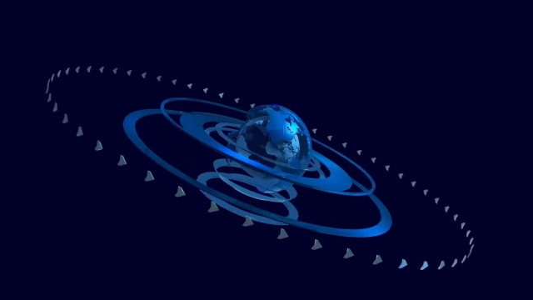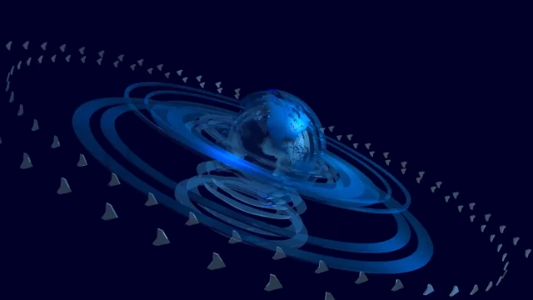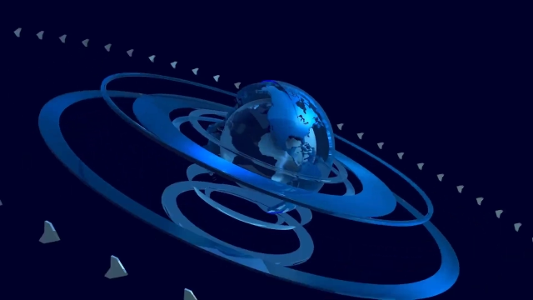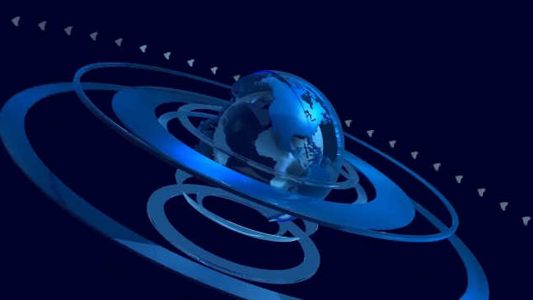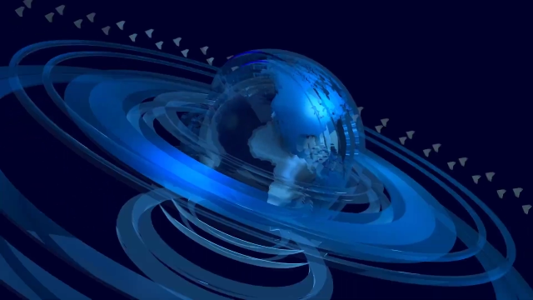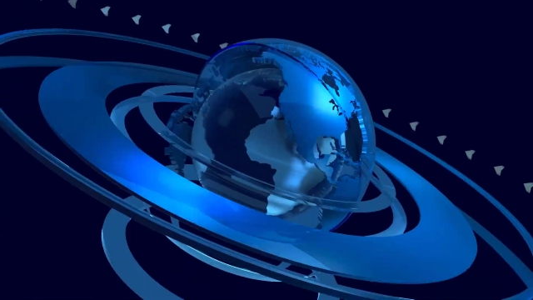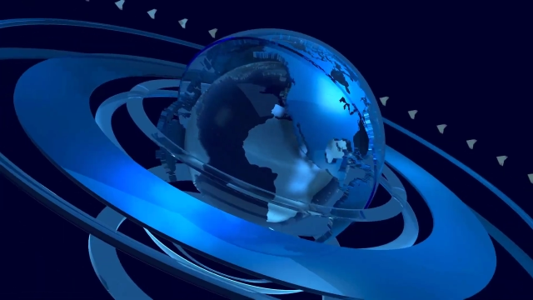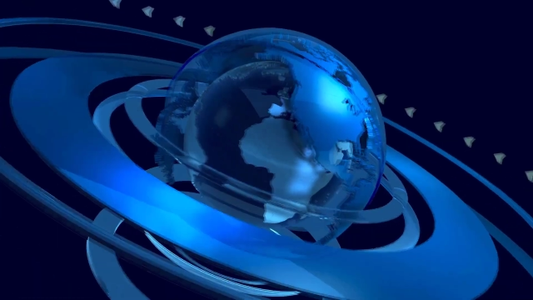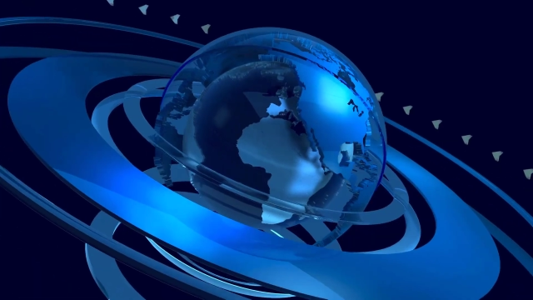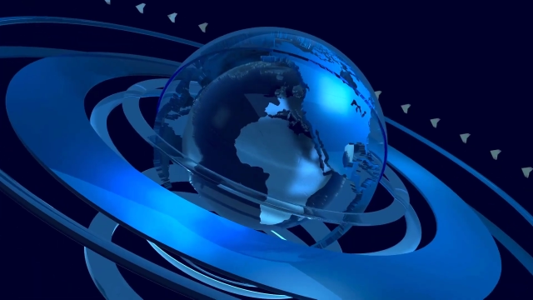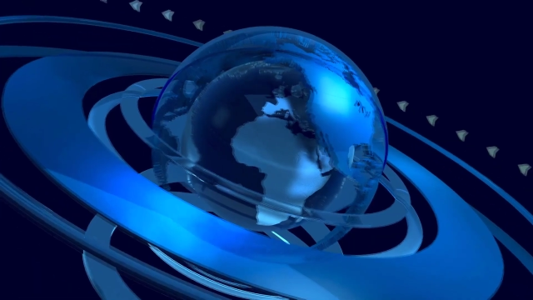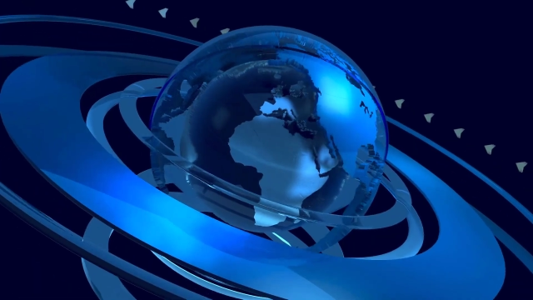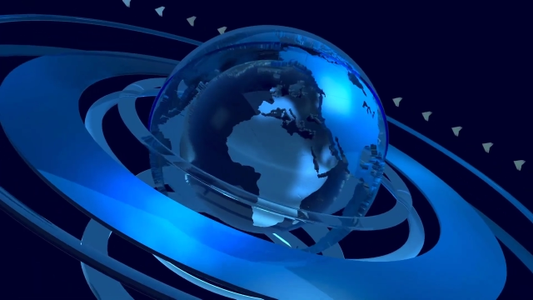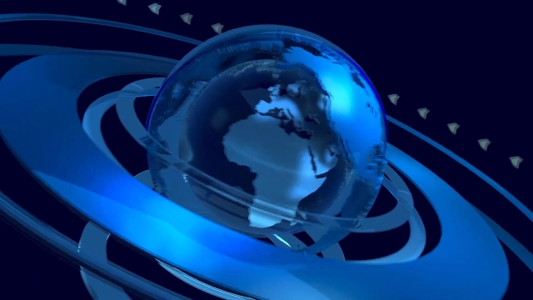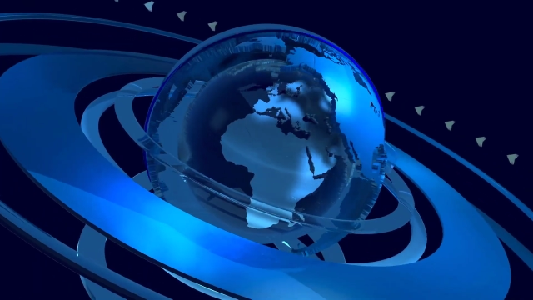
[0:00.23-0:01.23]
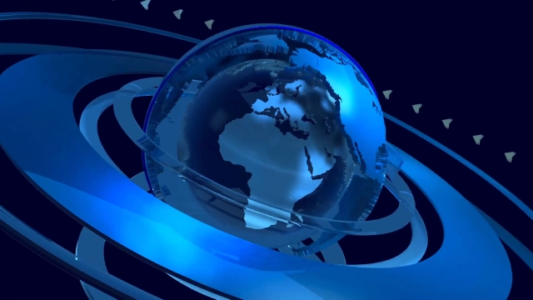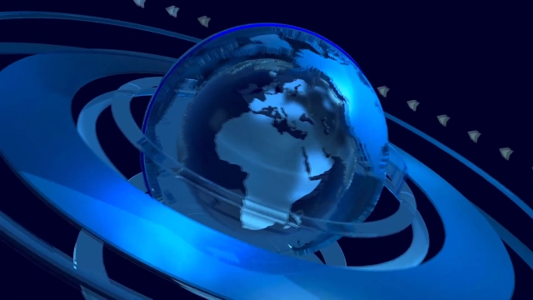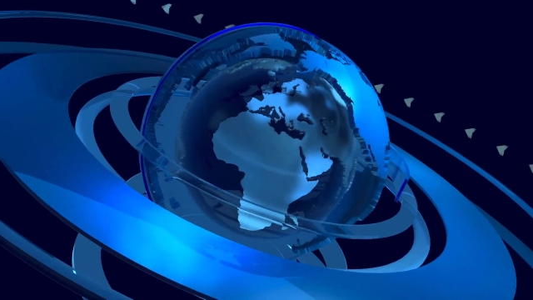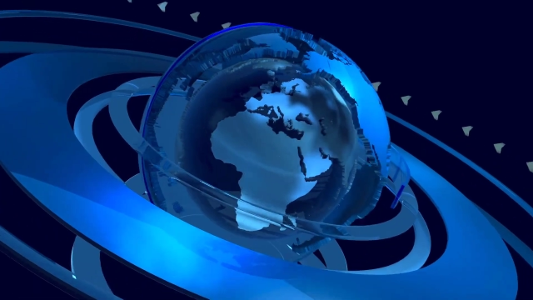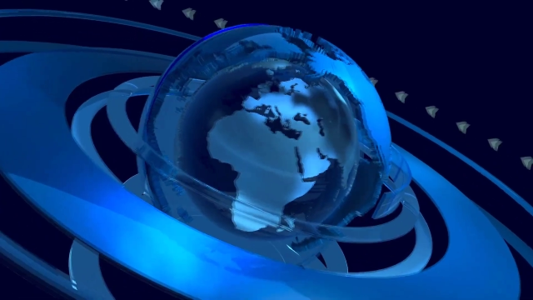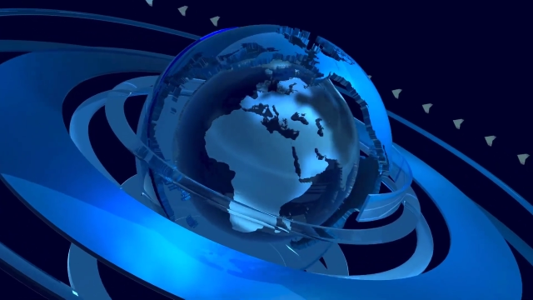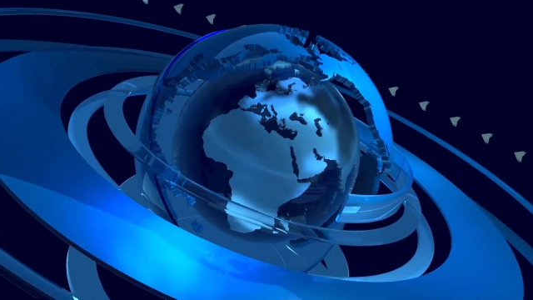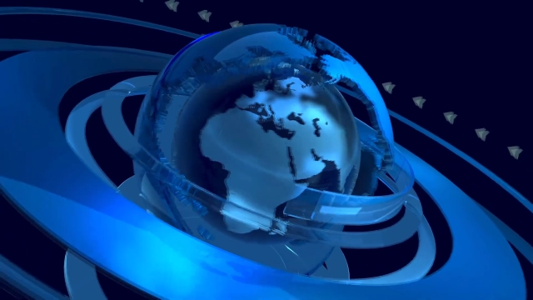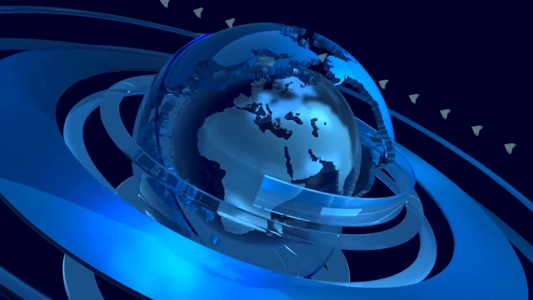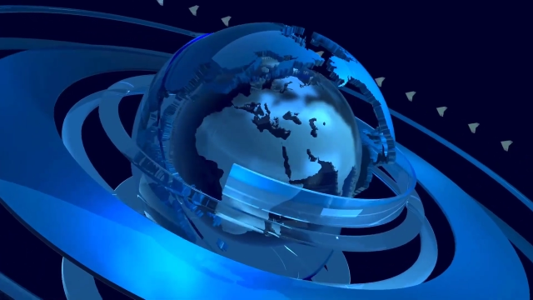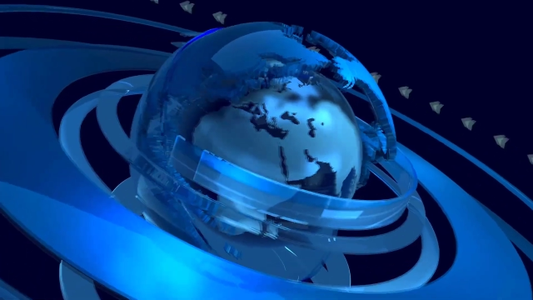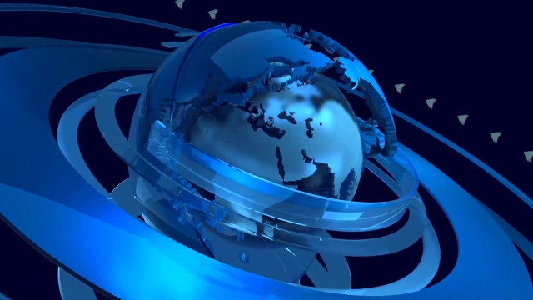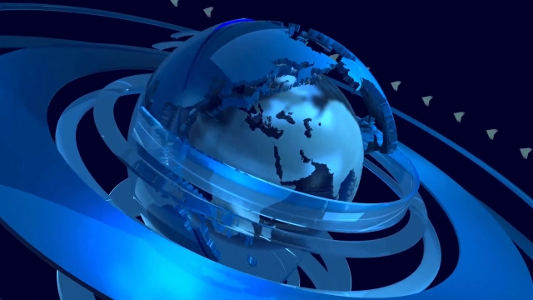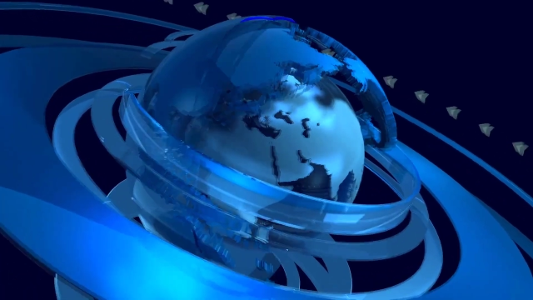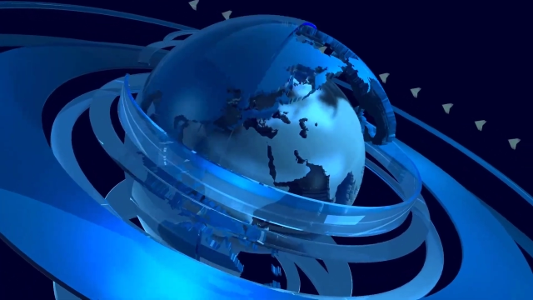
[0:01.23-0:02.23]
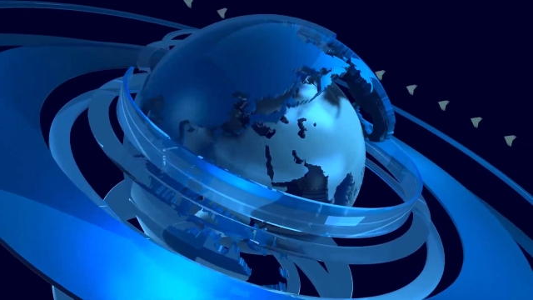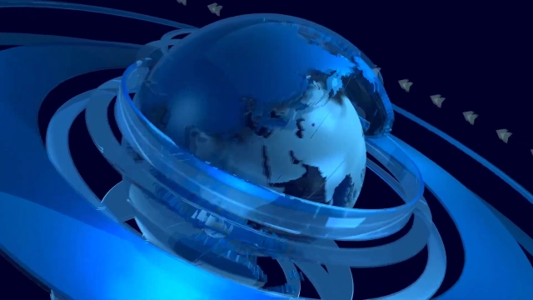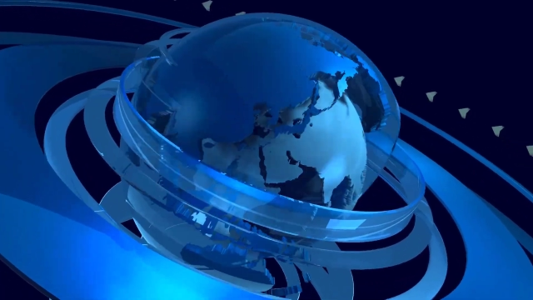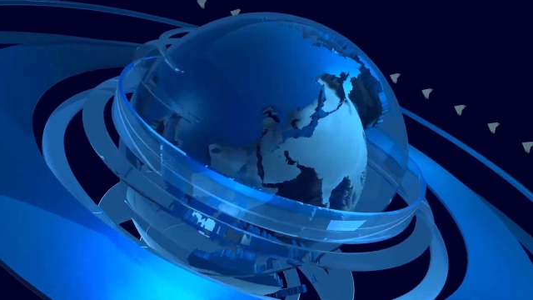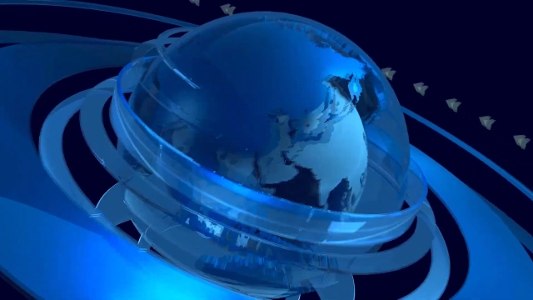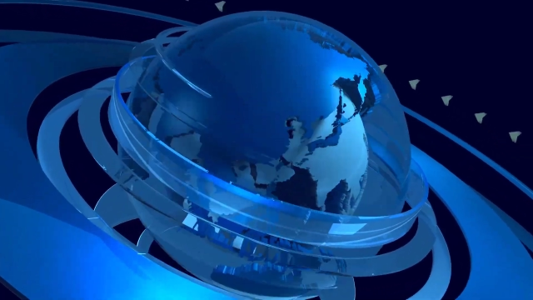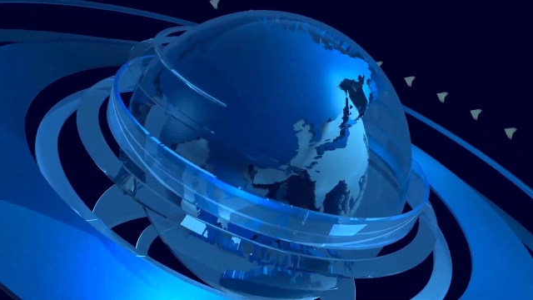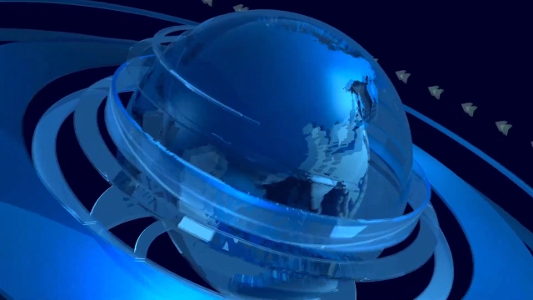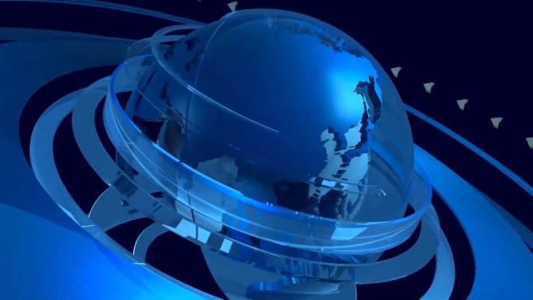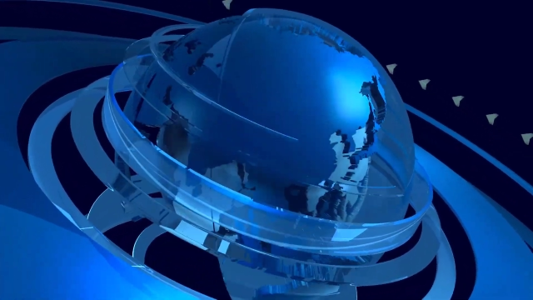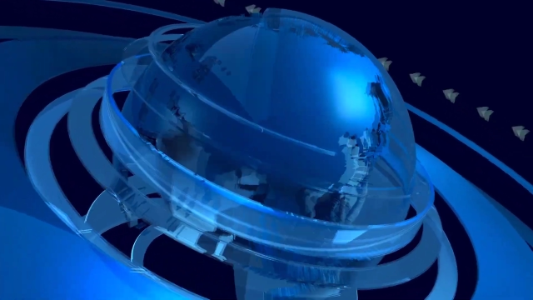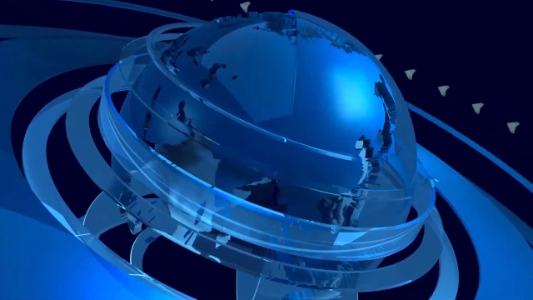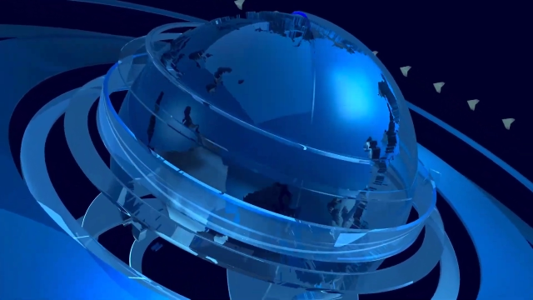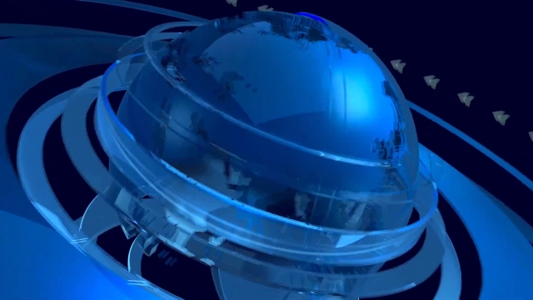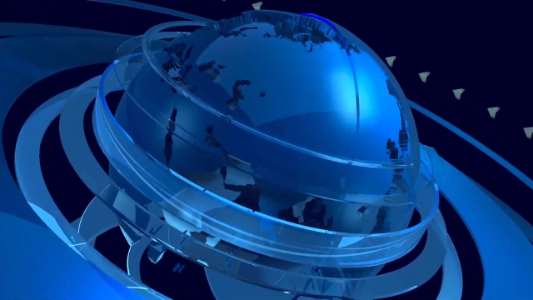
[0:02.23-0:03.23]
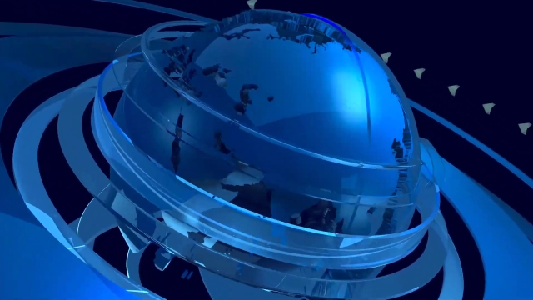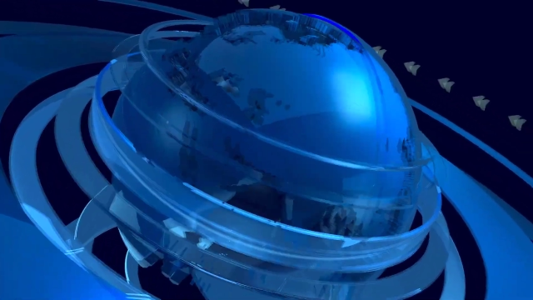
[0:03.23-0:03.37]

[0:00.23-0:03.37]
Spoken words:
Nobody's mouth can be seen.